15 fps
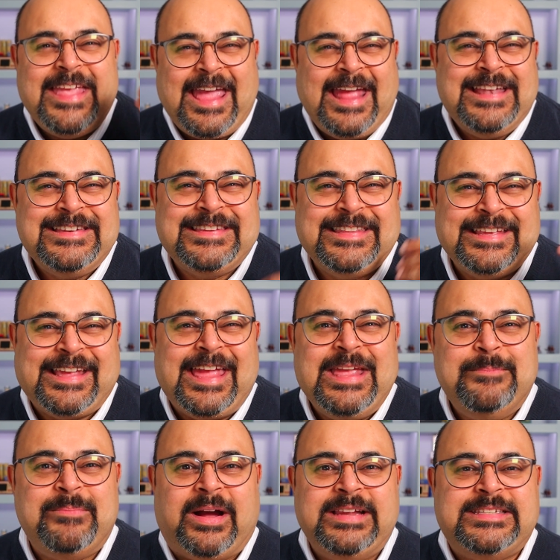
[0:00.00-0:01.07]
end of the
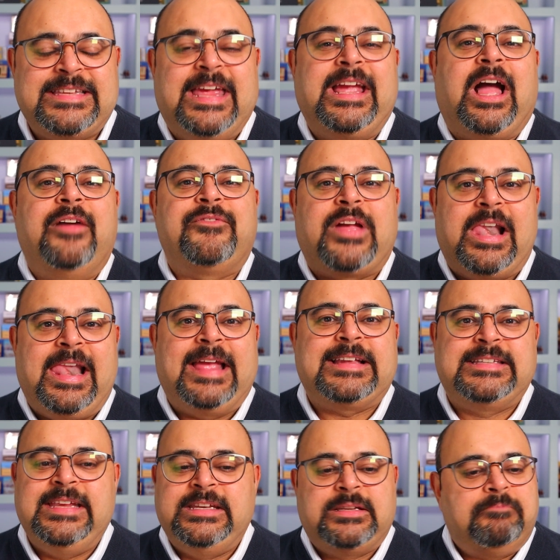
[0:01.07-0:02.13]
game by saying I've
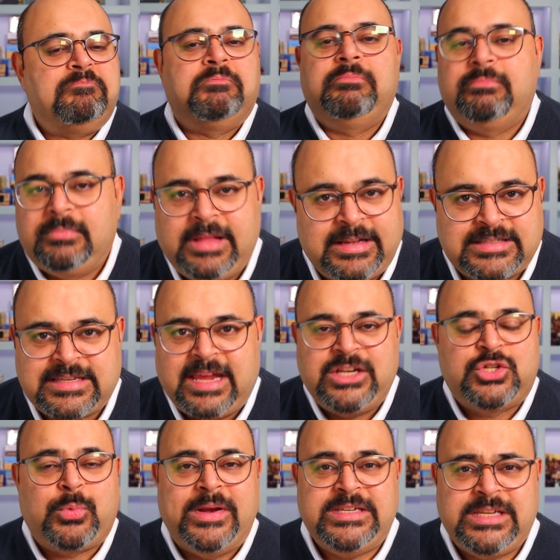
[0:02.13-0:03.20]
collected, let's
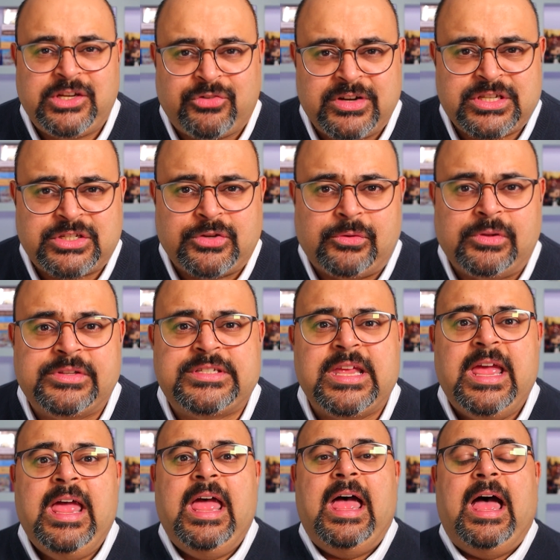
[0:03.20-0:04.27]
say, 20 crystals,
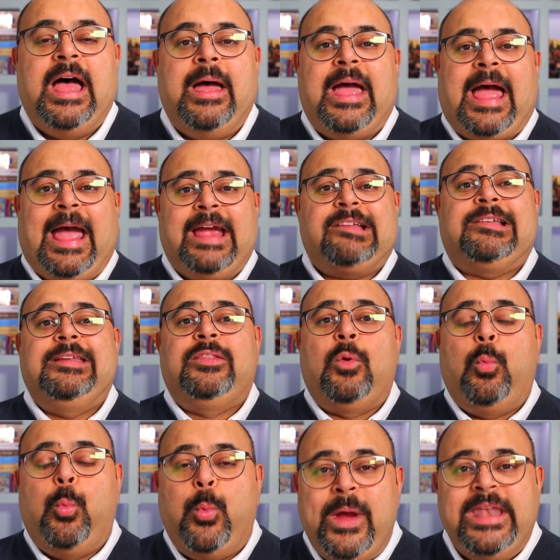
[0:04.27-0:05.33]
actually the
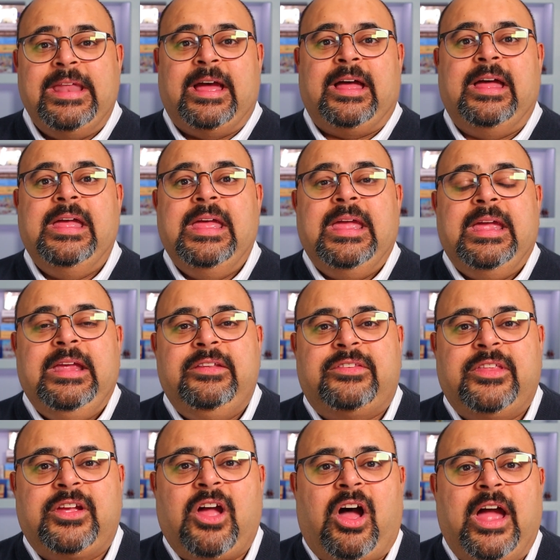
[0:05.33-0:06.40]
winner is
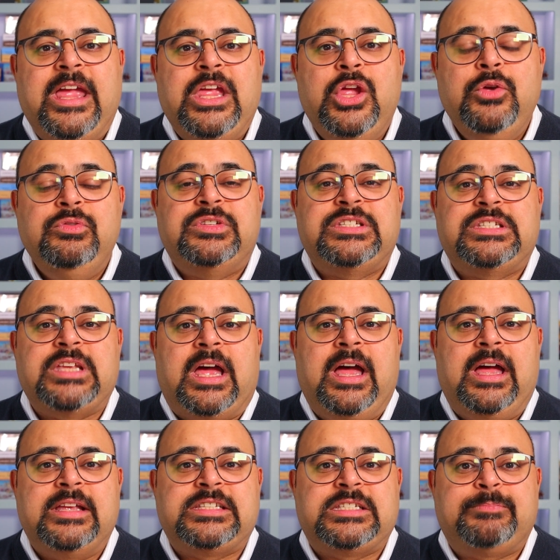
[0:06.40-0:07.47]
the guy who's
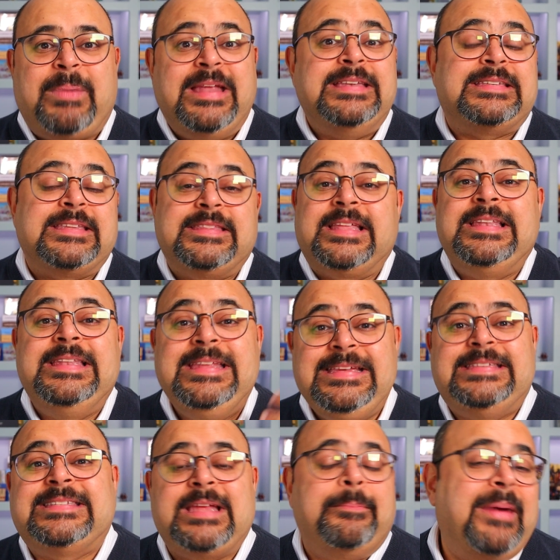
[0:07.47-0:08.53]
spent the
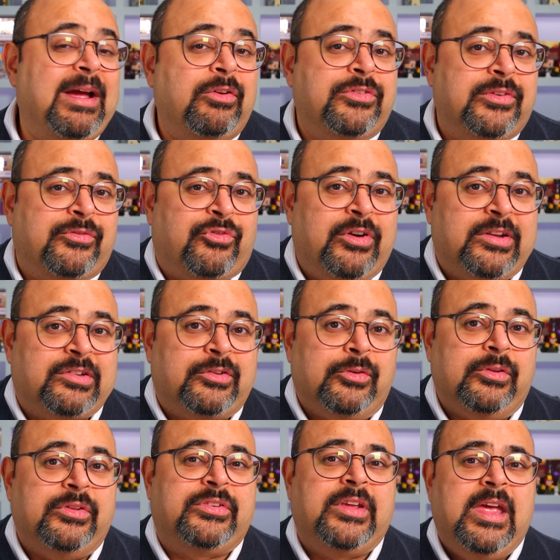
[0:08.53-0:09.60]
least amount of
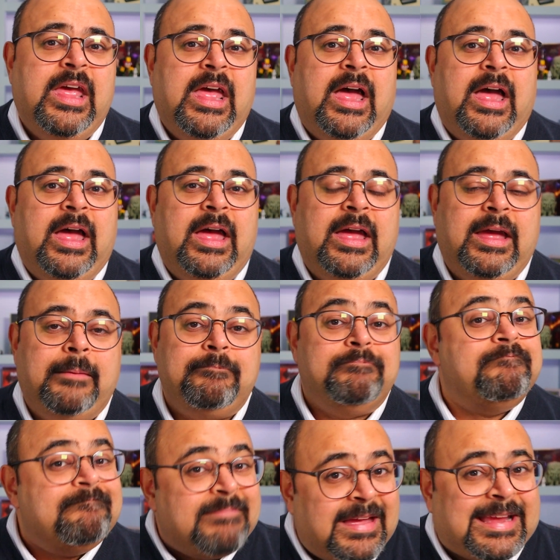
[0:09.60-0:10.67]
crystals.
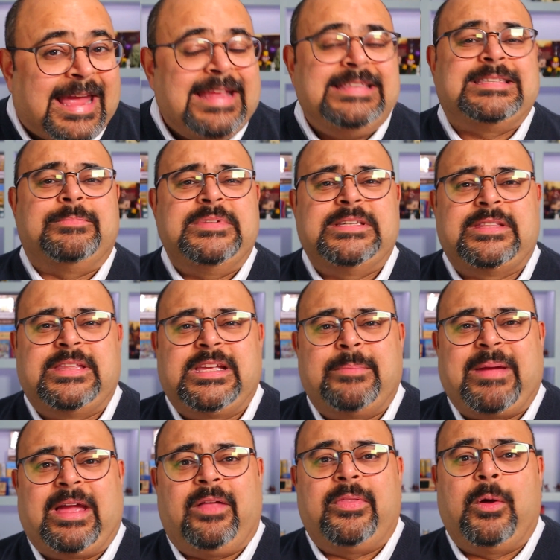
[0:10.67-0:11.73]
Again, something to think
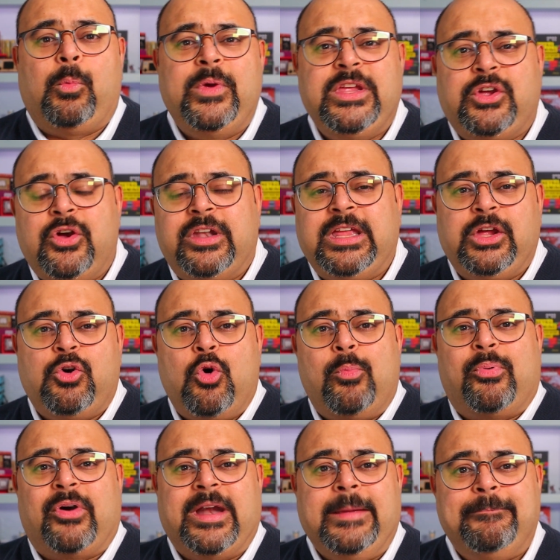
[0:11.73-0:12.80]
about that we could
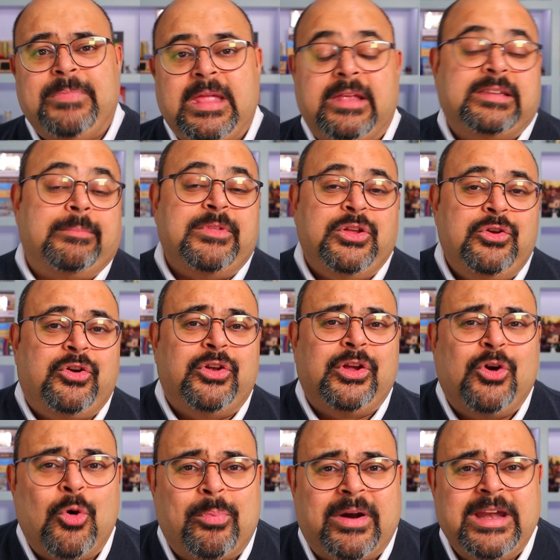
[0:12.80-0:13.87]
incorporate, something you could
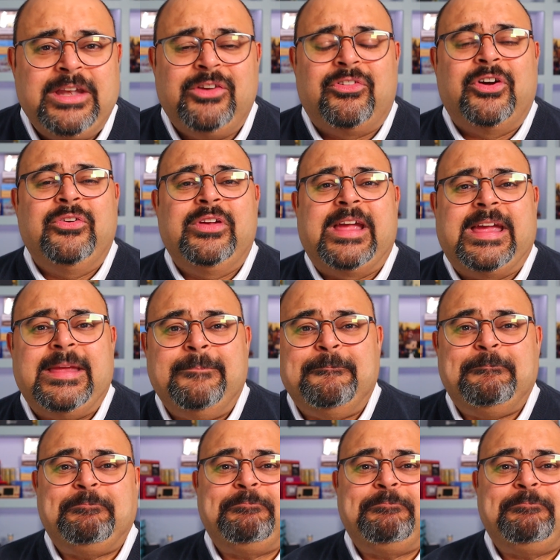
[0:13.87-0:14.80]
incorporate in your own game.